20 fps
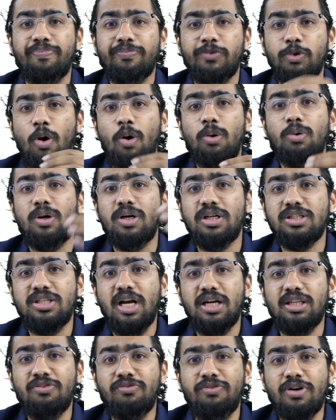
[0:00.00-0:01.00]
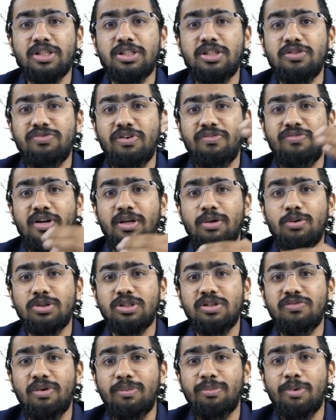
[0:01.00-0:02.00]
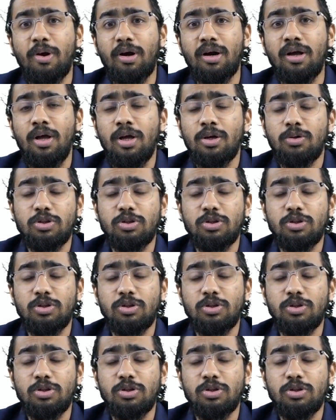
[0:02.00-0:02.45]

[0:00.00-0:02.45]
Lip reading: You have to understand the first 50 questions from your